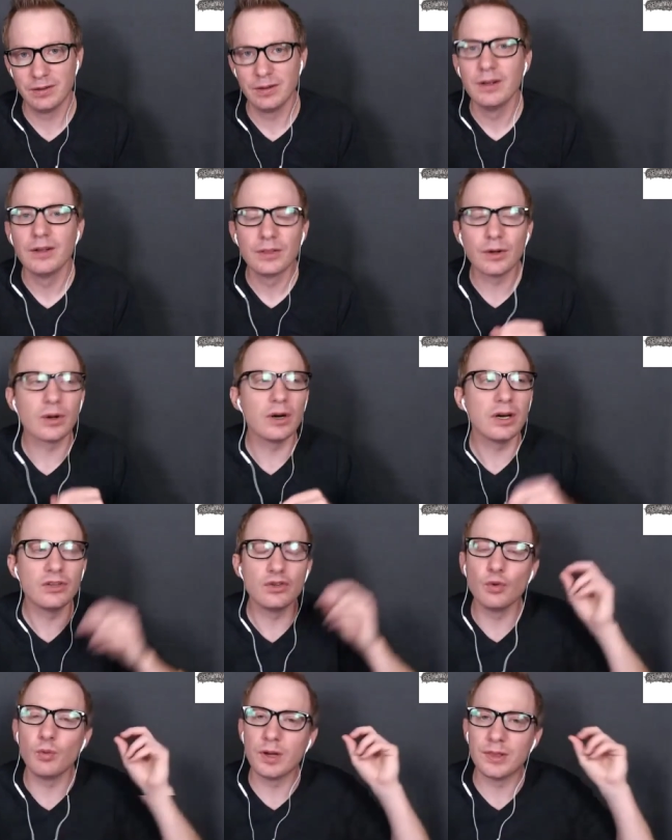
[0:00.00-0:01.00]
They're going to
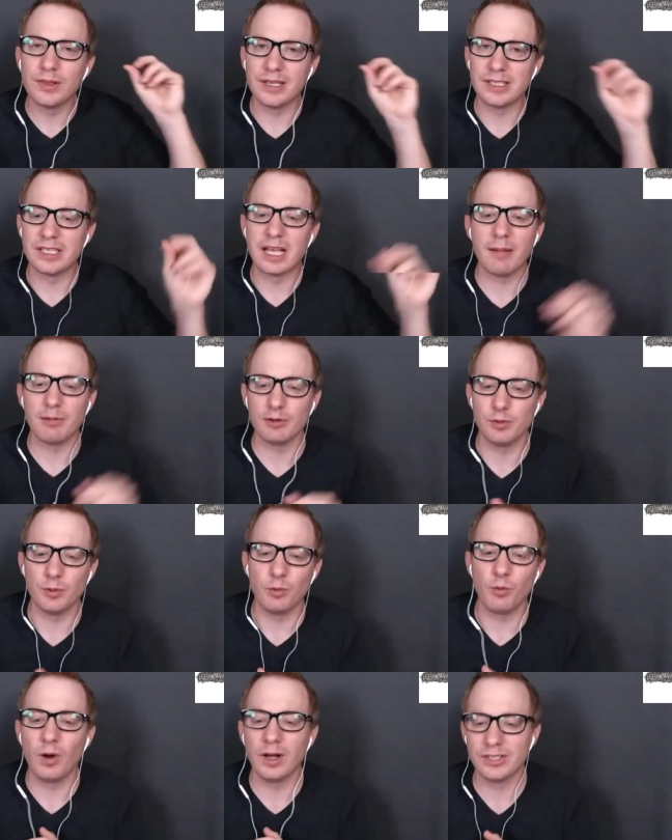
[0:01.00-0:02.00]
do what the establishment
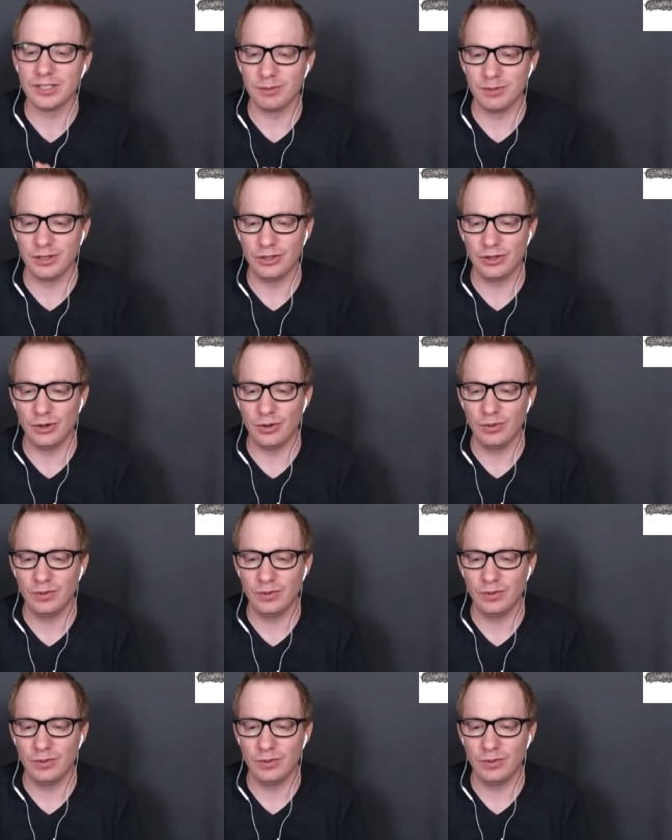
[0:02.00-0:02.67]
wants them to do.